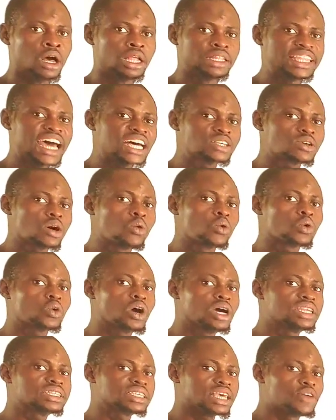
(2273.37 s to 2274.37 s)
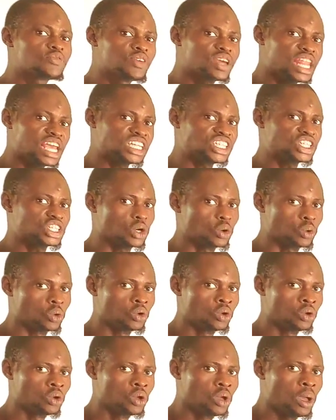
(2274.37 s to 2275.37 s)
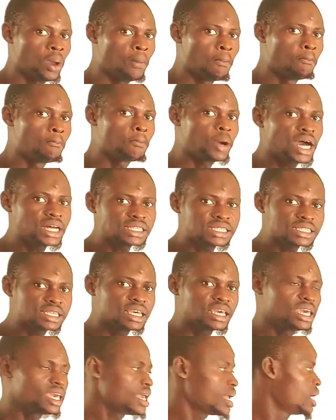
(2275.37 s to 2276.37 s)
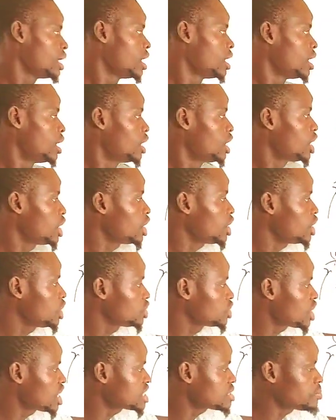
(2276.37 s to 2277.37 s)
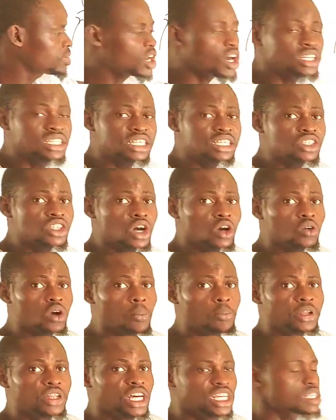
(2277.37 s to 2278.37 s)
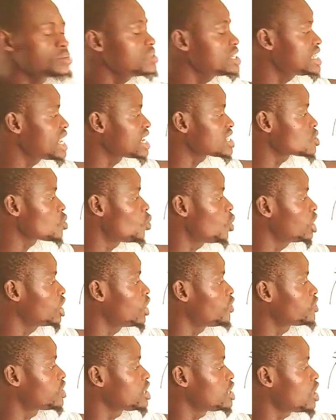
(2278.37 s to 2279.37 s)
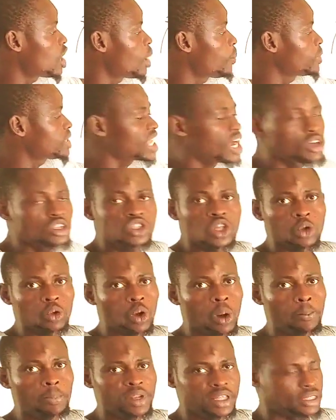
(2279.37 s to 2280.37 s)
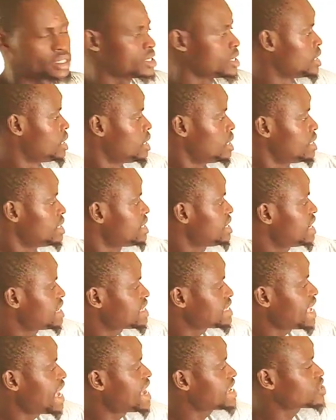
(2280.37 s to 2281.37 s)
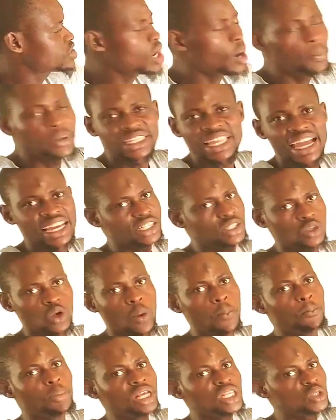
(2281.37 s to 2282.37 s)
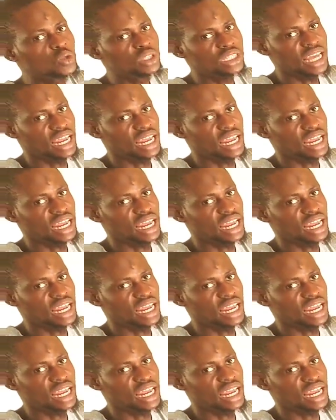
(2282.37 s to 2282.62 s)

That's what we call it, a valence shell. But just because it's not complete doesn't mean that one of the orbital is not complete. This s orbital is complete with